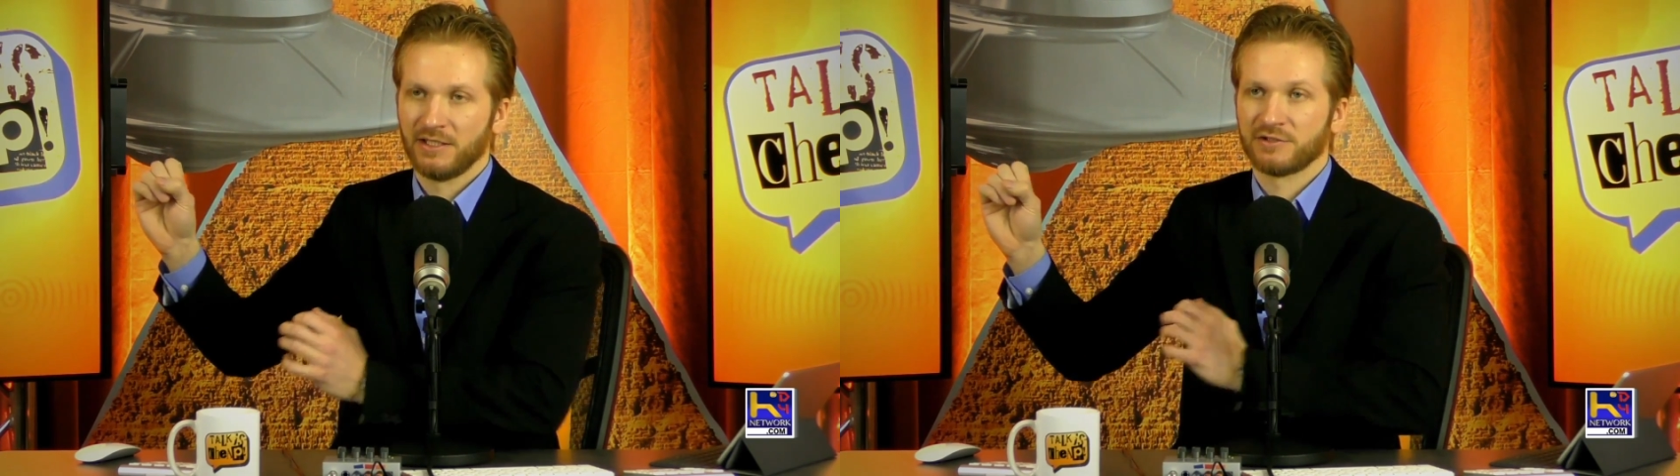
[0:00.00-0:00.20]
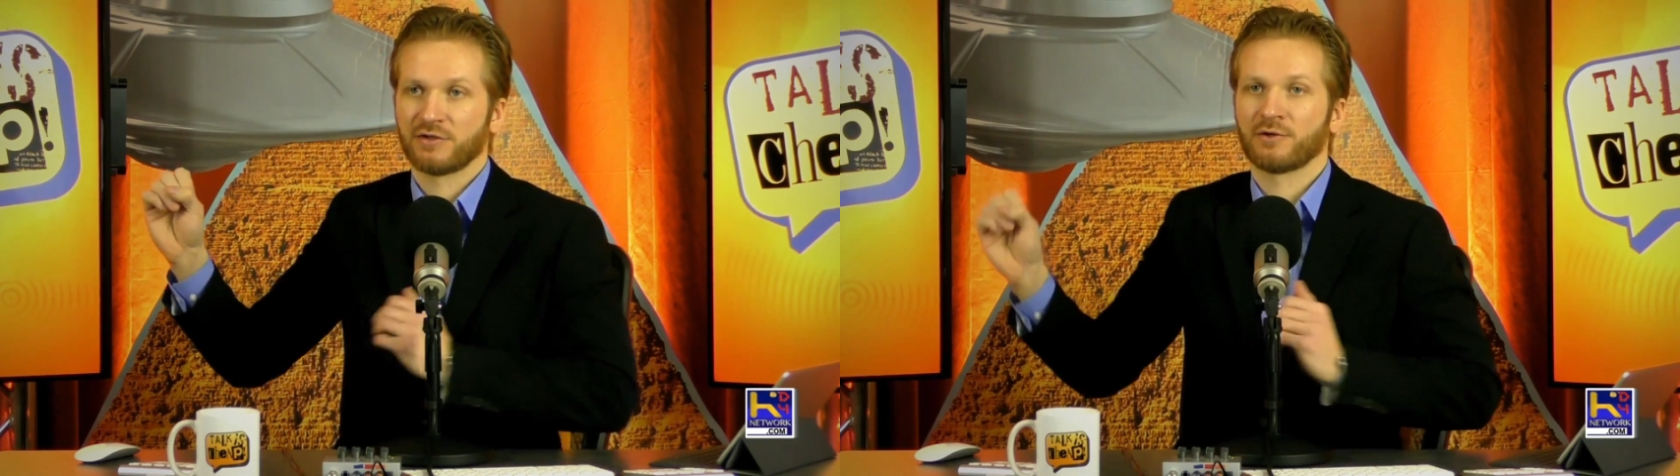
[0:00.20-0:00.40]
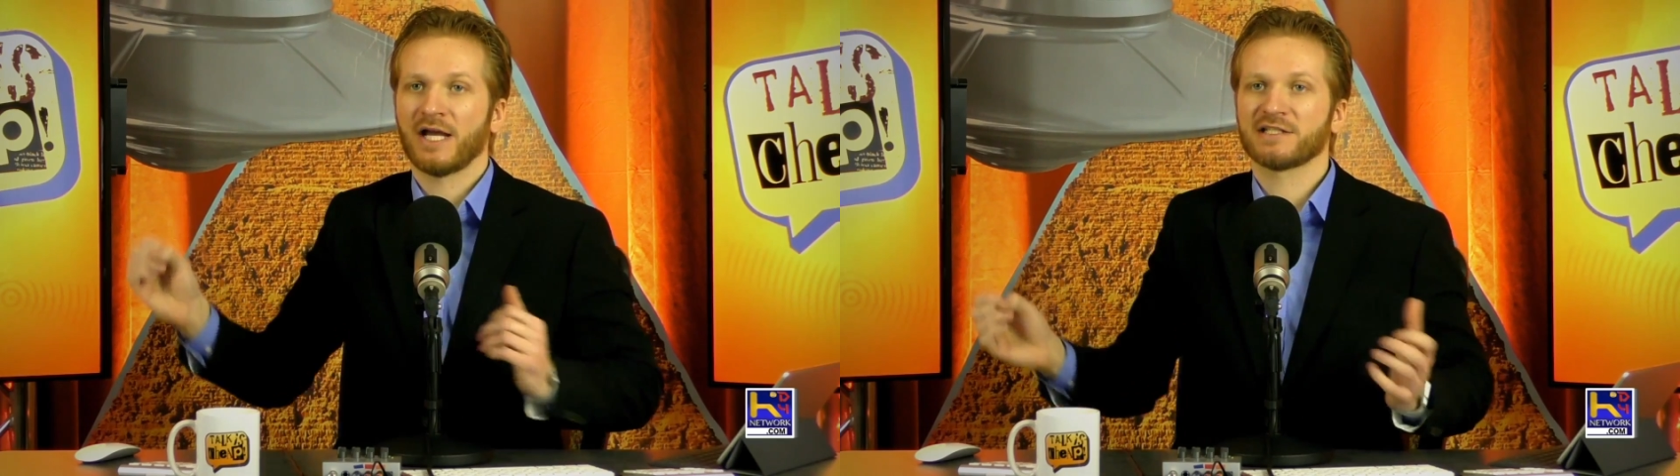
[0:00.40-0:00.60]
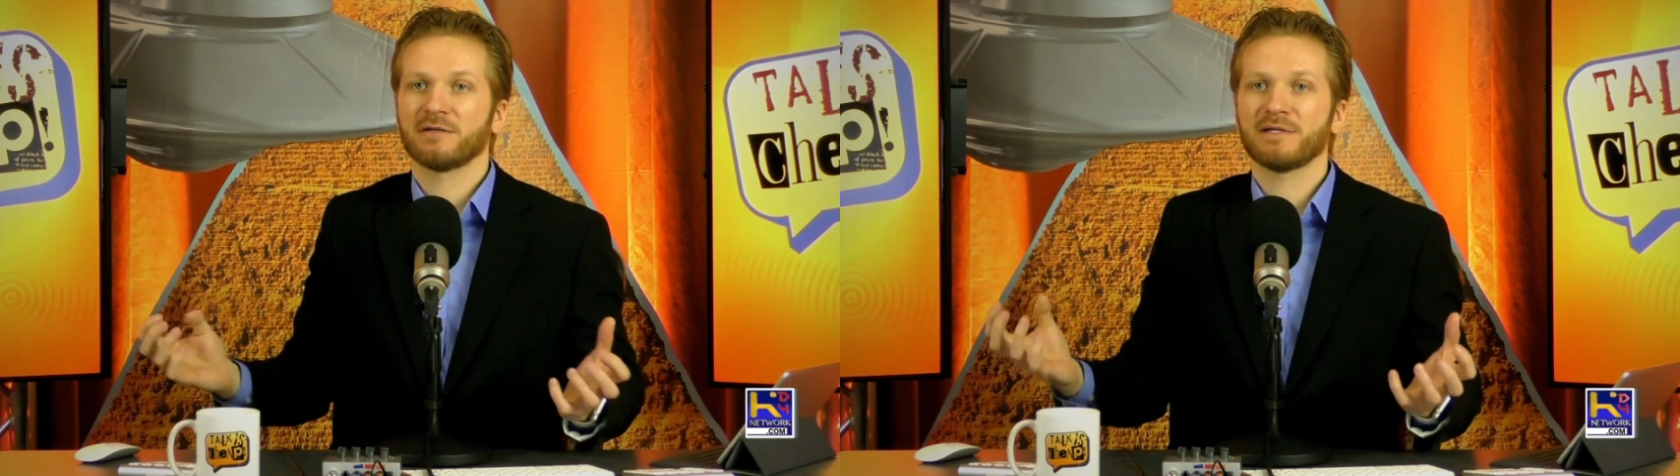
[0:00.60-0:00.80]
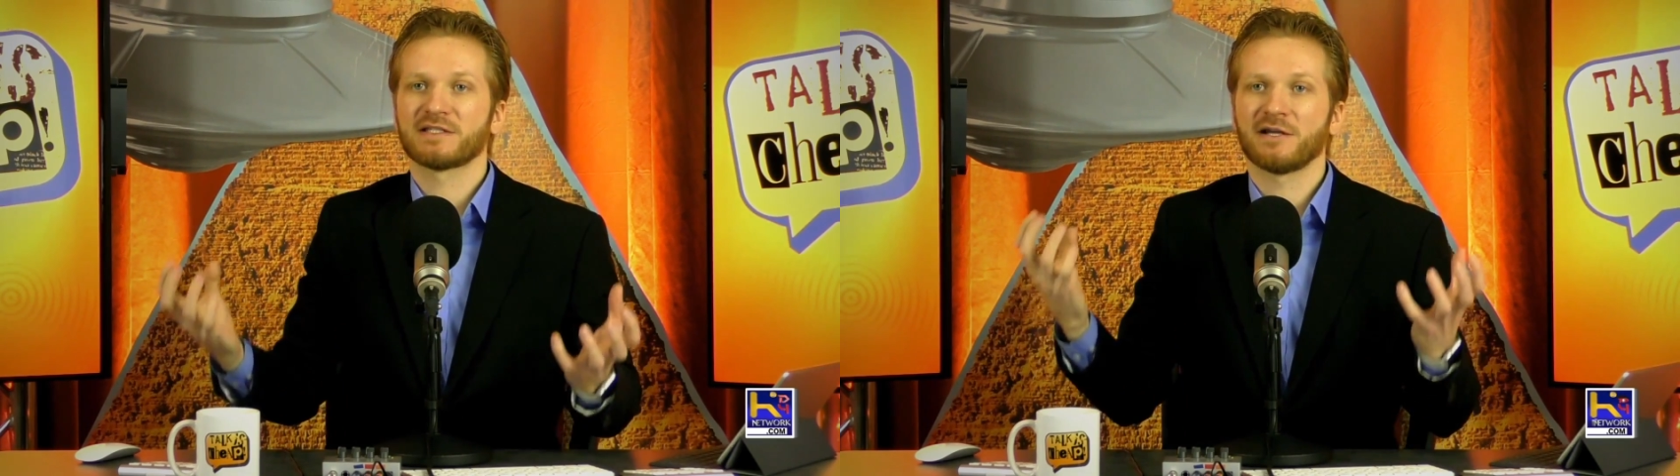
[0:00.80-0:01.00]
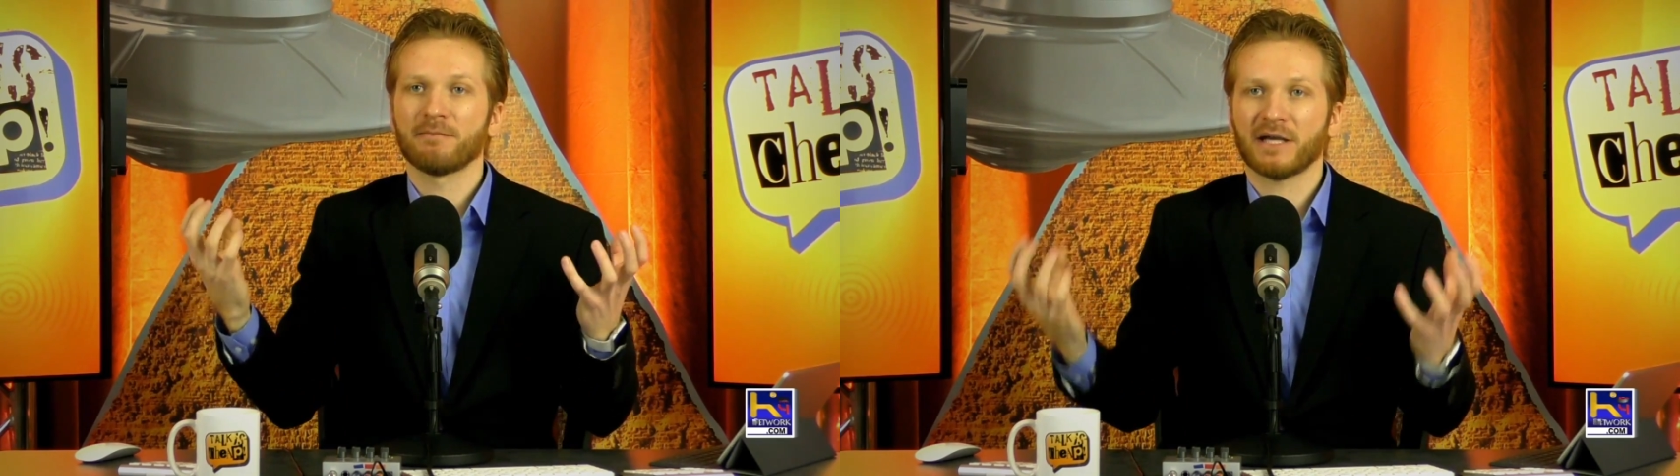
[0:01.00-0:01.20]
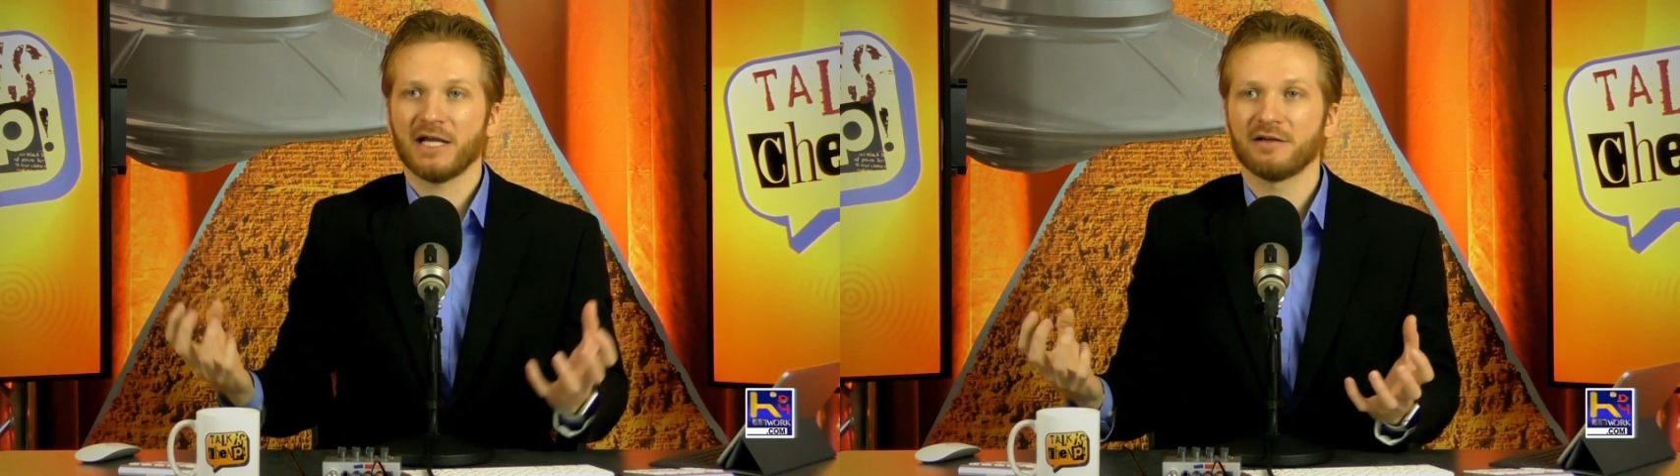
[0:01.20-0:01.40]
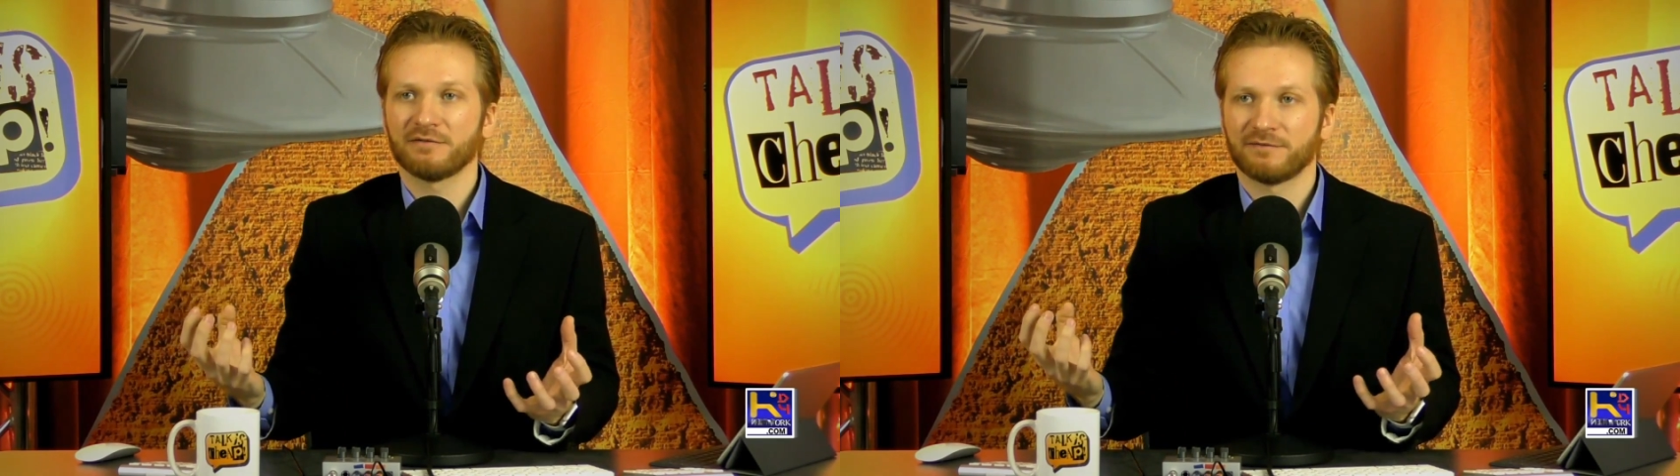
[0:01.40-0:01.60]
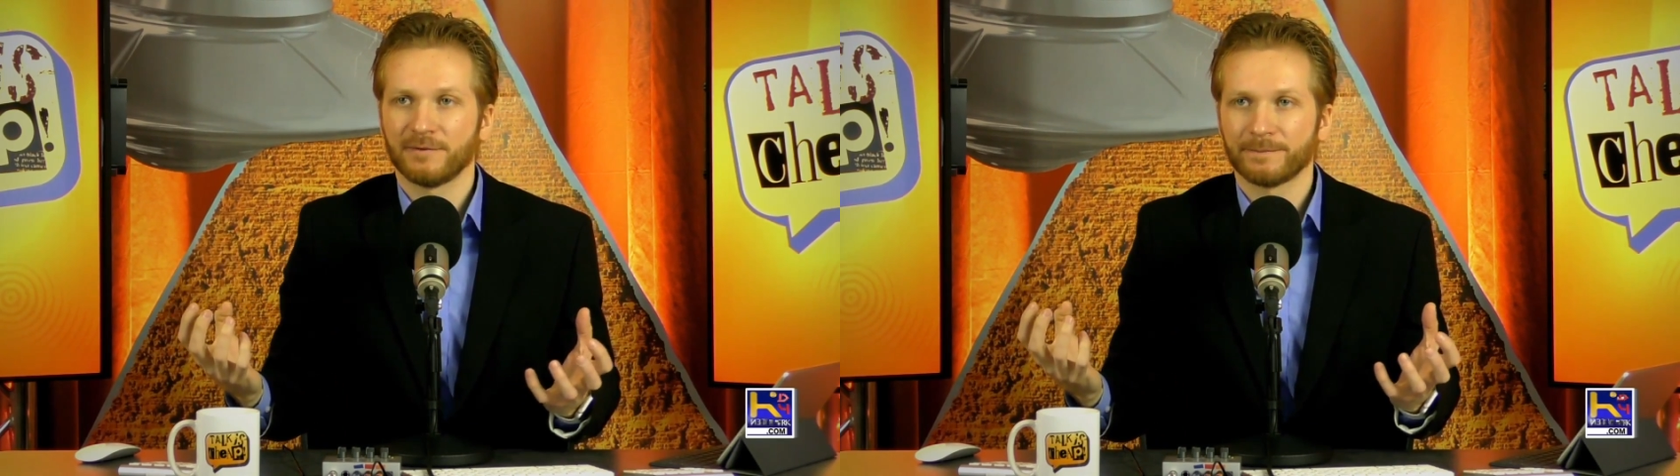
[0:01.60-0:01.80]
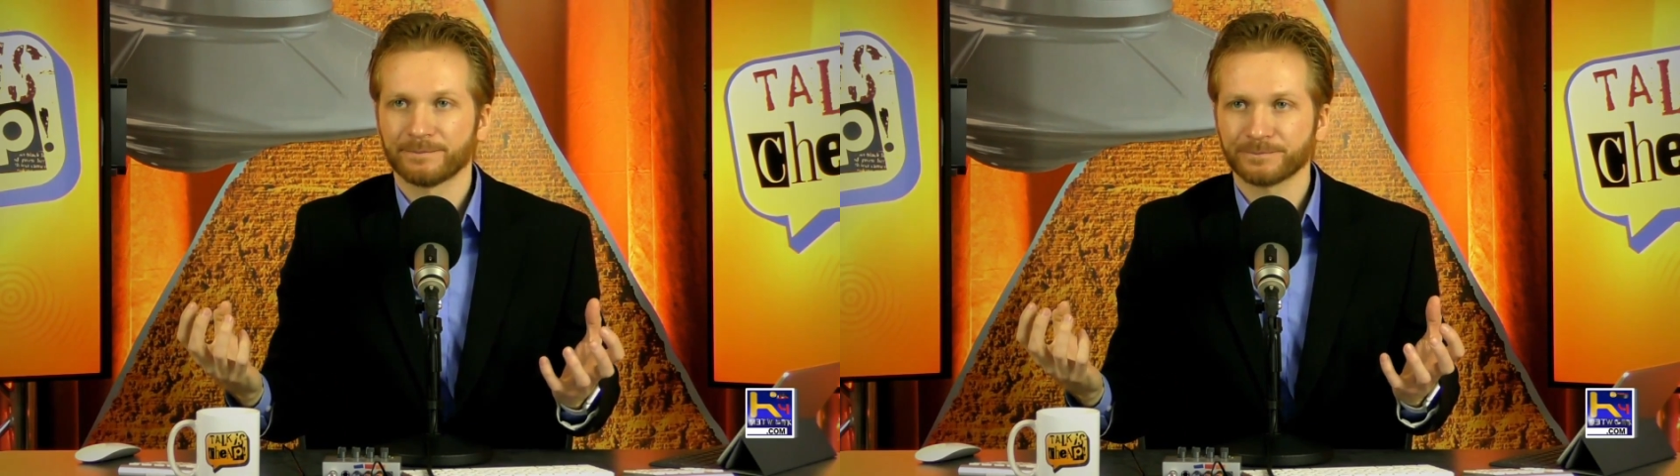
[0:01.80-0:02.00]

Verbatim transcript: So there has to be some kind of